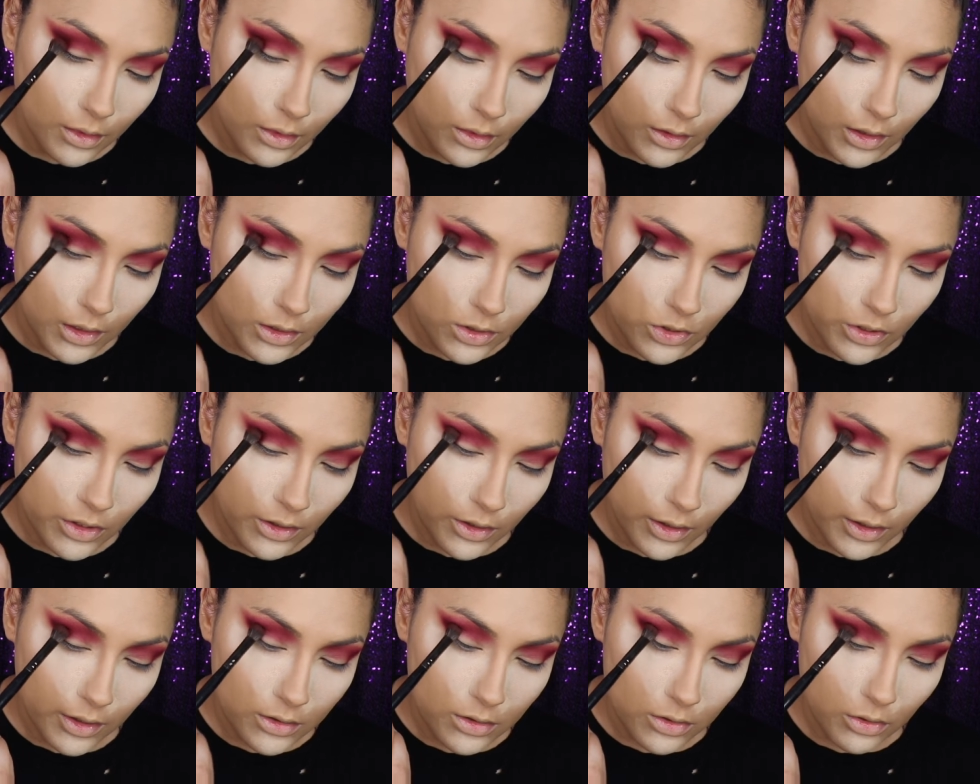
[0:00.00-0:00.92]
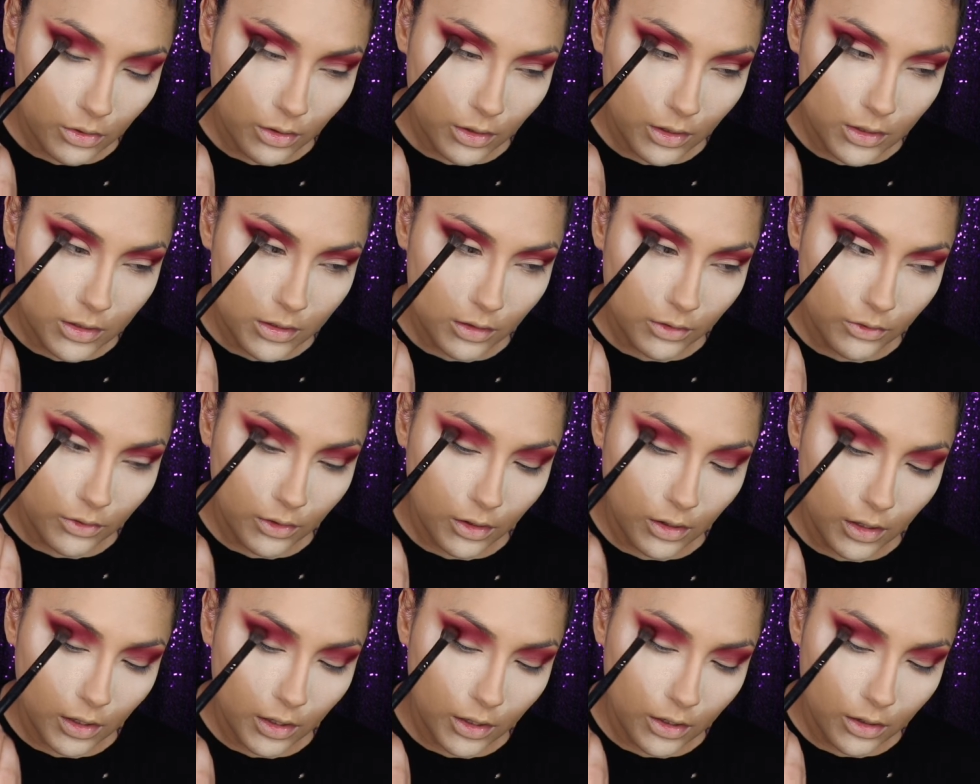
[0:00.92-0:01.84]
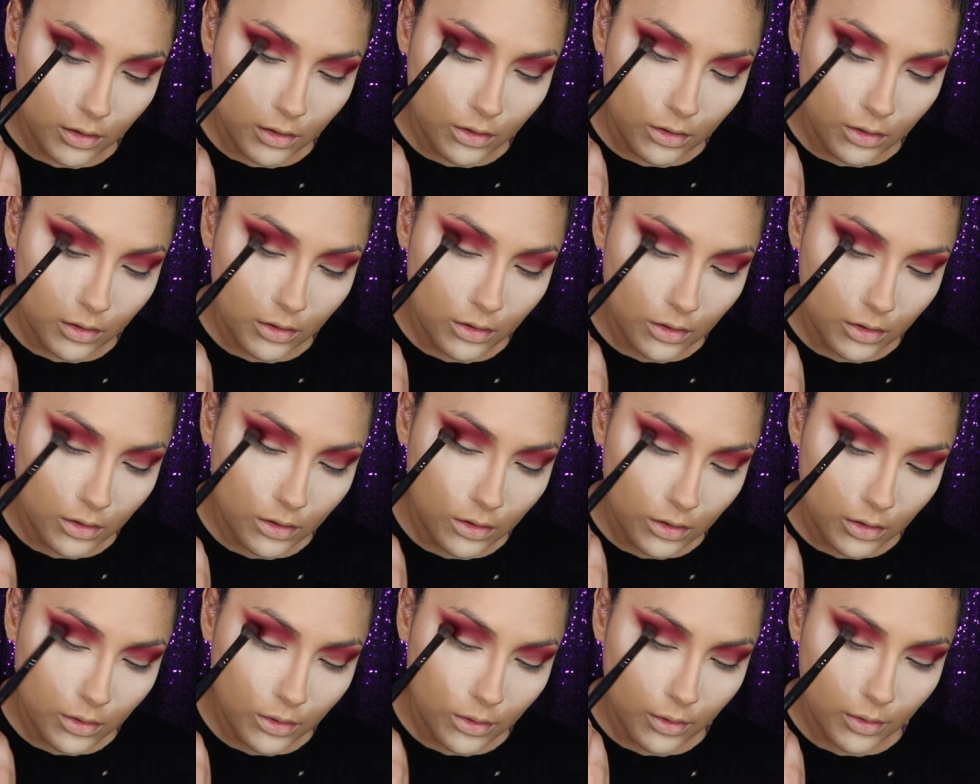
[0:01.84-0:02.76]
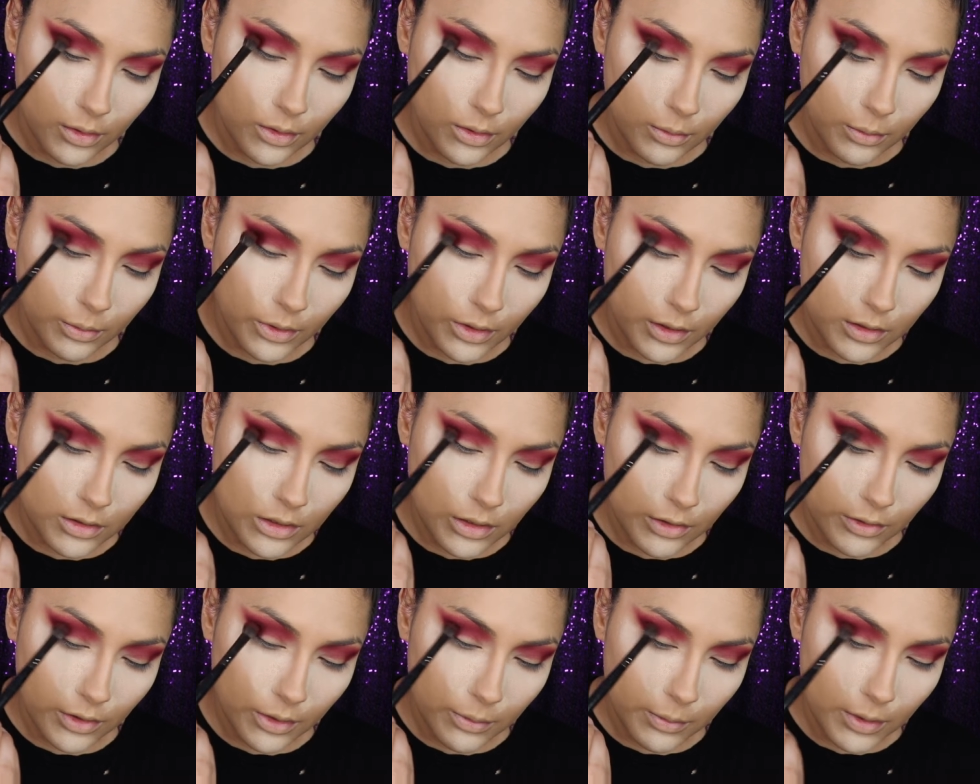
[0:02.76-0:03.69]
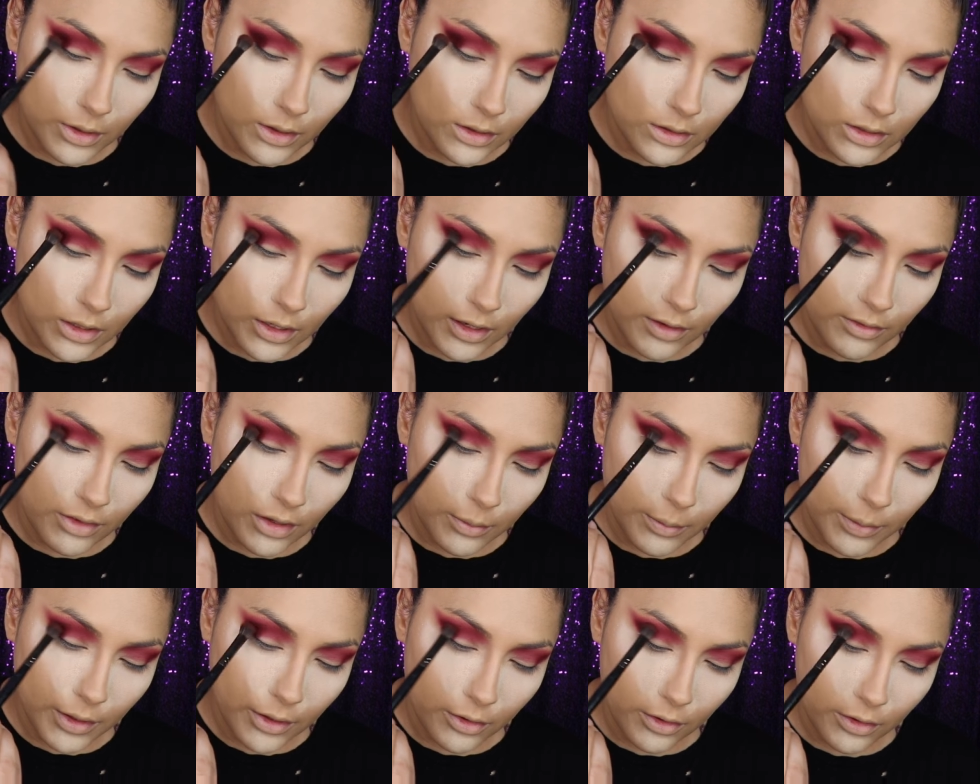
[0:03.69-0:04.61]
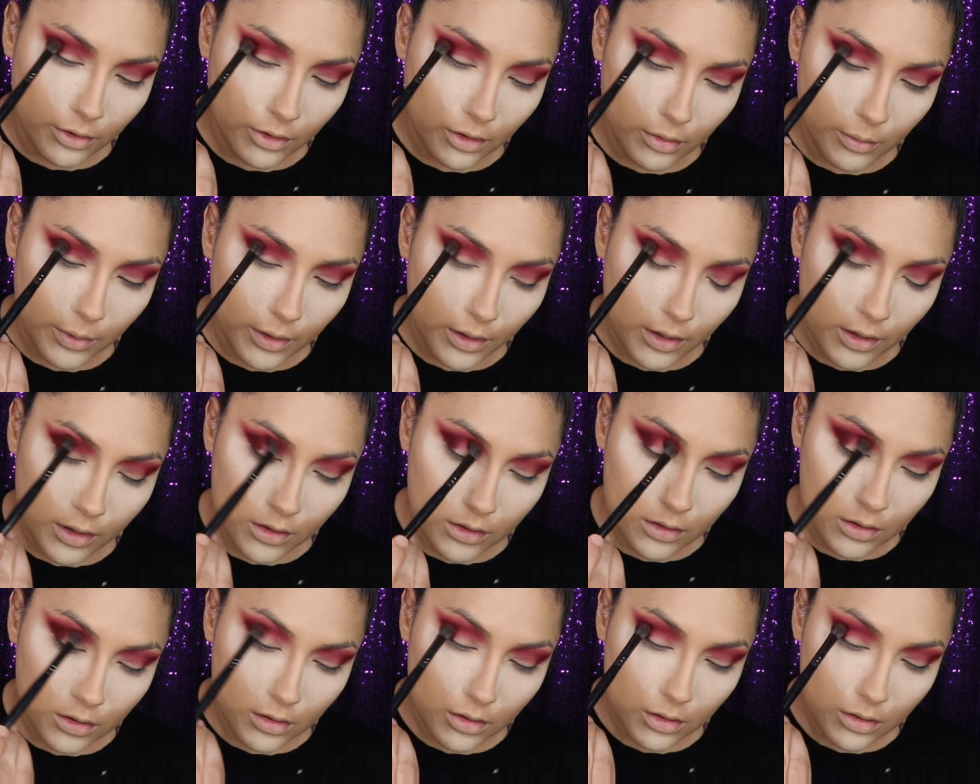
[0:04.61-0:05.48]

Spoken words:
This shade has Crazy fallout, but it's alright because I have that powder under my eyes.